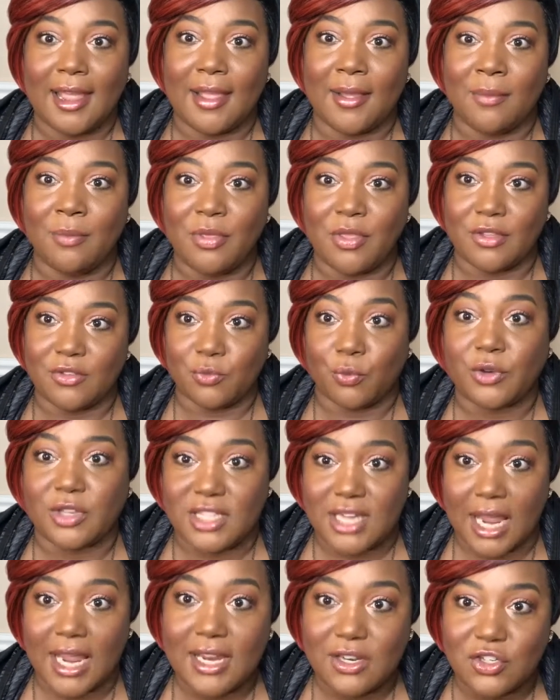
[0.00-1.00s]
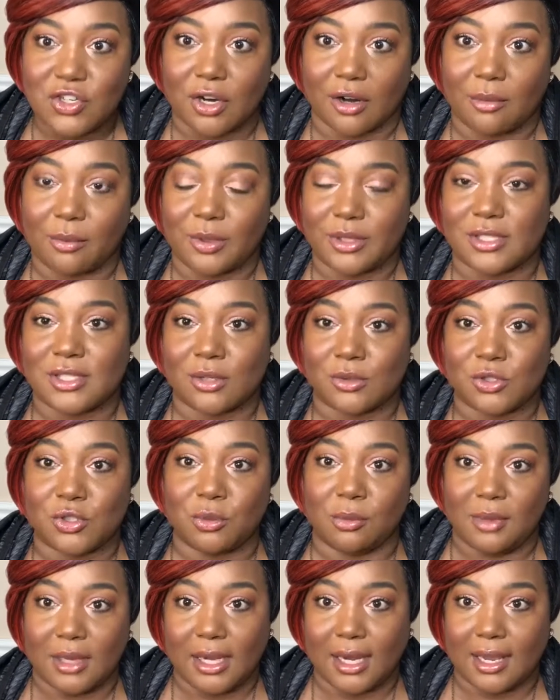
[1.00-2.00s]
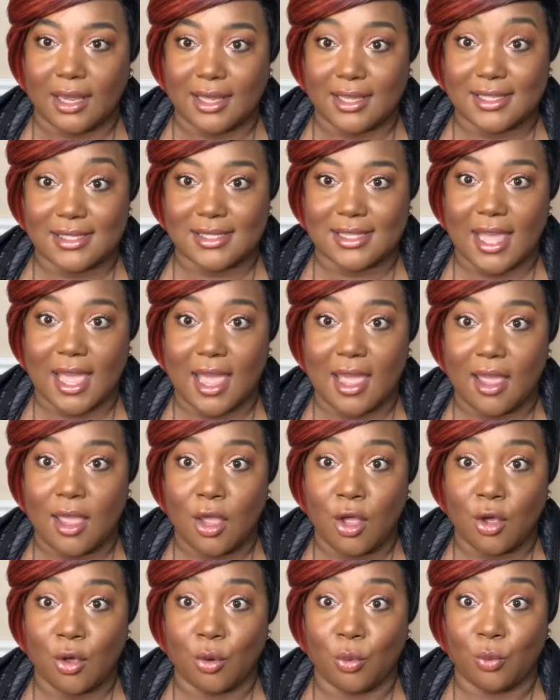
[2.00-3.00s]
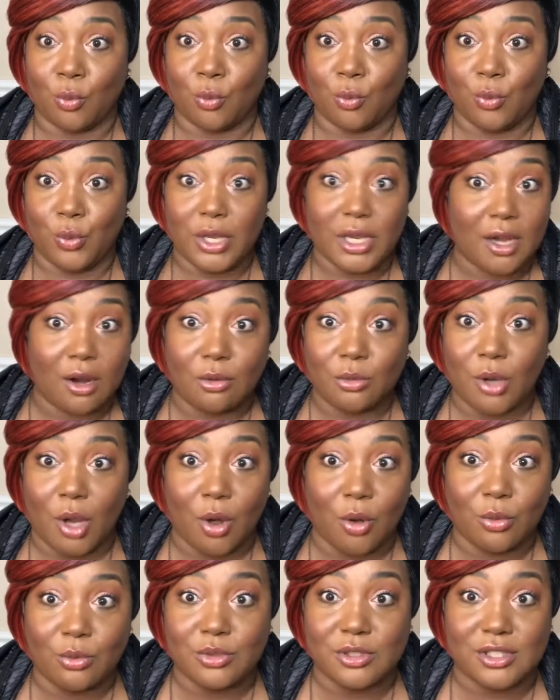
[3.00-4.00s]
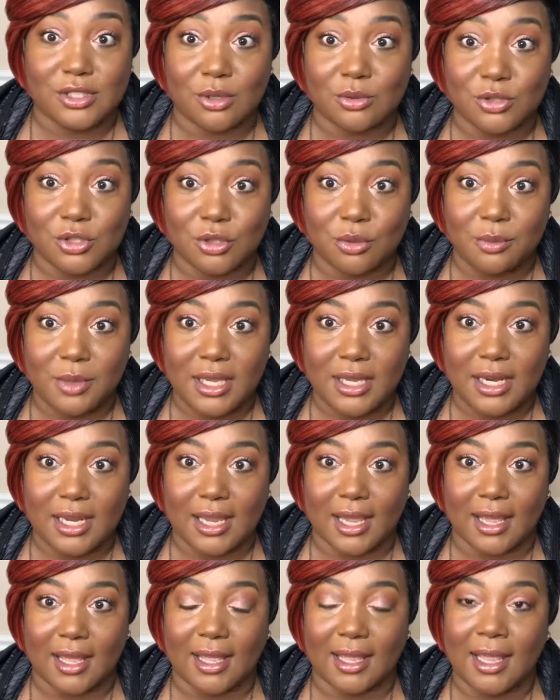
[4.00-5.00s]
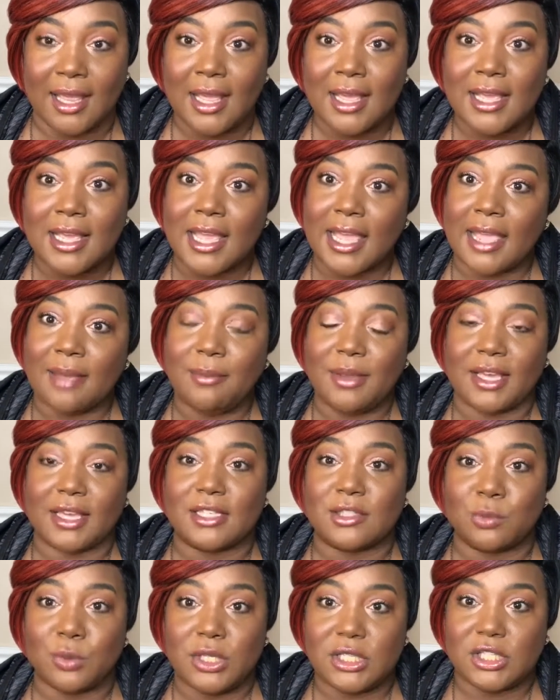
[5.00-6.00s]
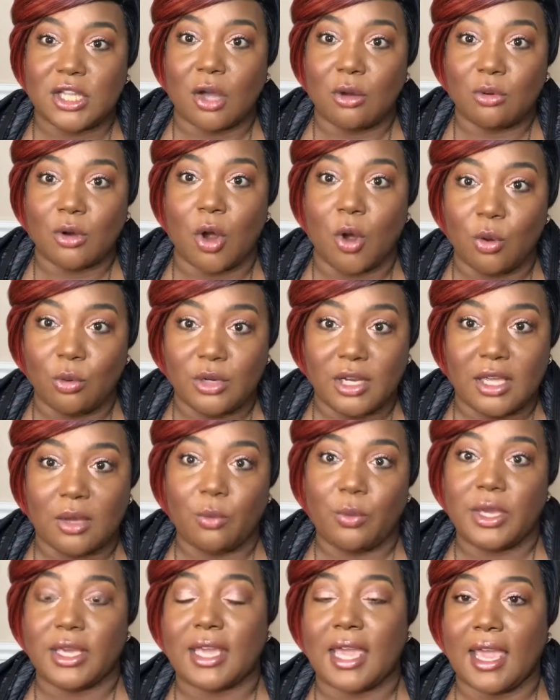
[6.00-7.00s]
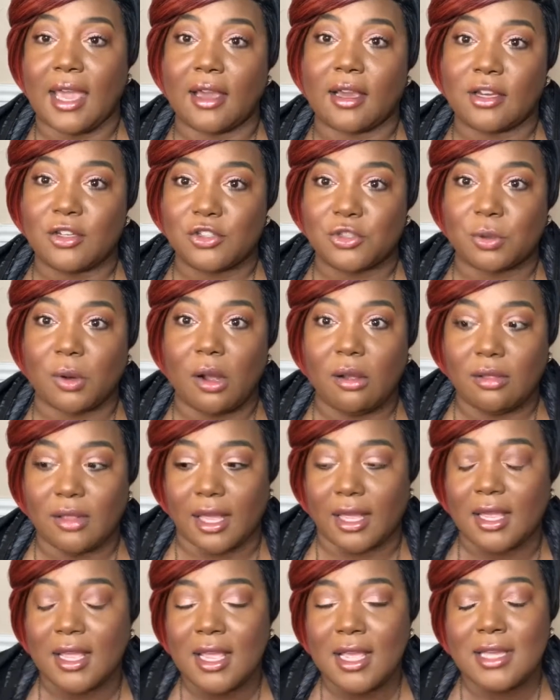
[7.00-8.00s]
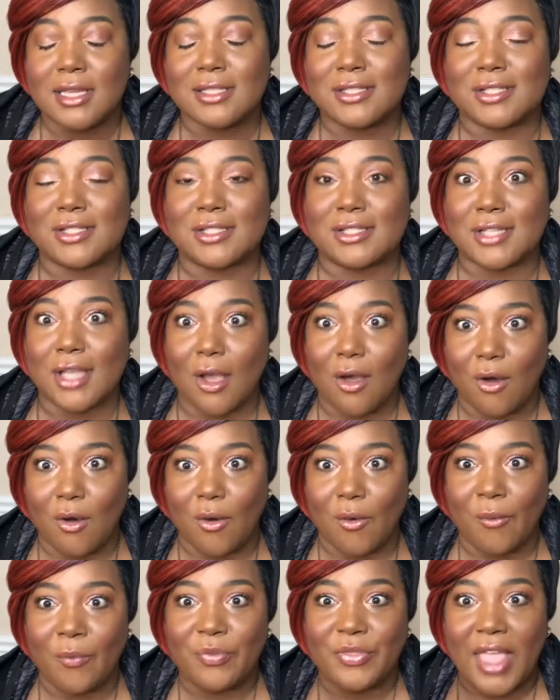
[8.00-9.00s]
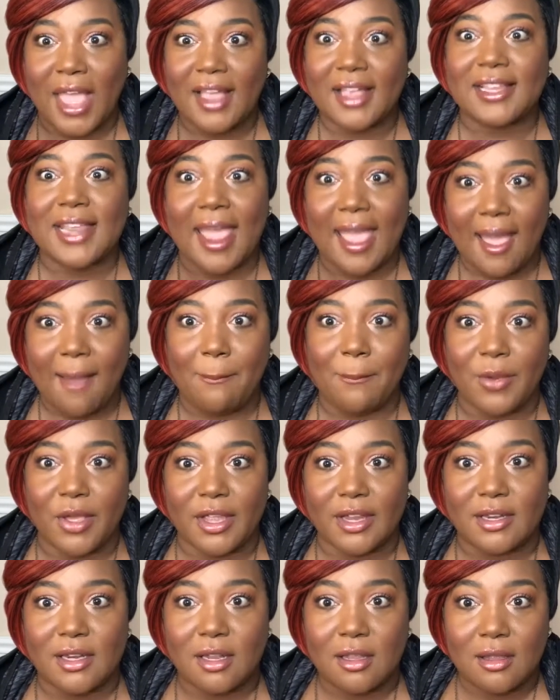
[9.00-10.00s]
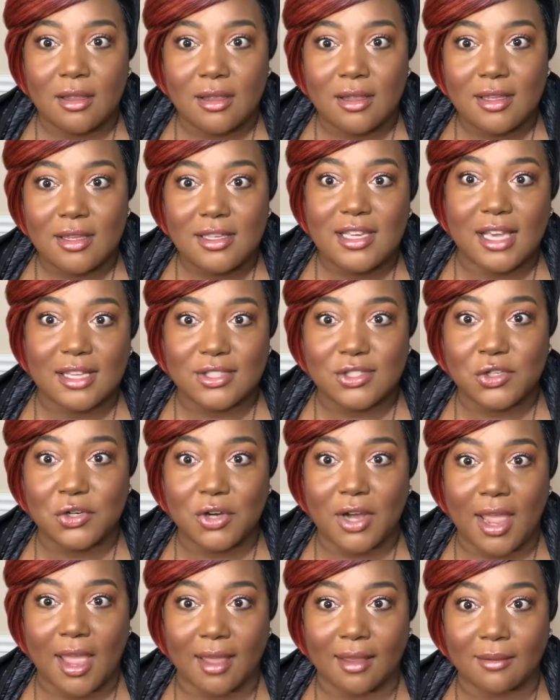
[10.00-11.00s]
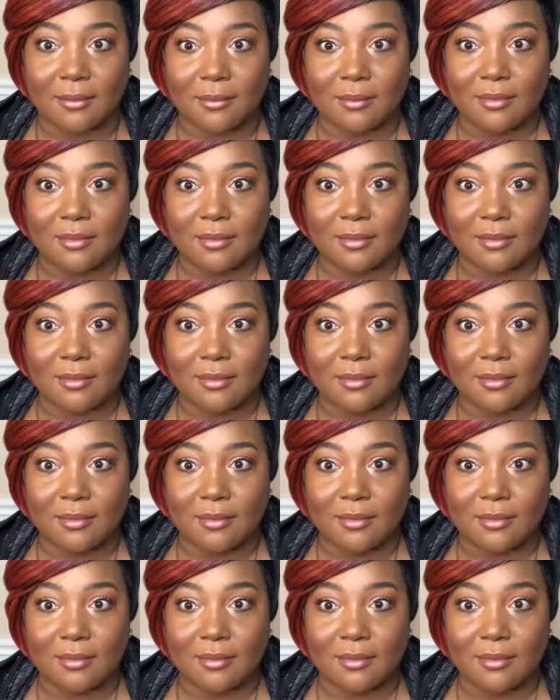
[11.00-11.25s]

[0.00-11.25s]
And the danger with social media is that we don't own social media, and because we don't own it, we can't control it. So that happened yesterday.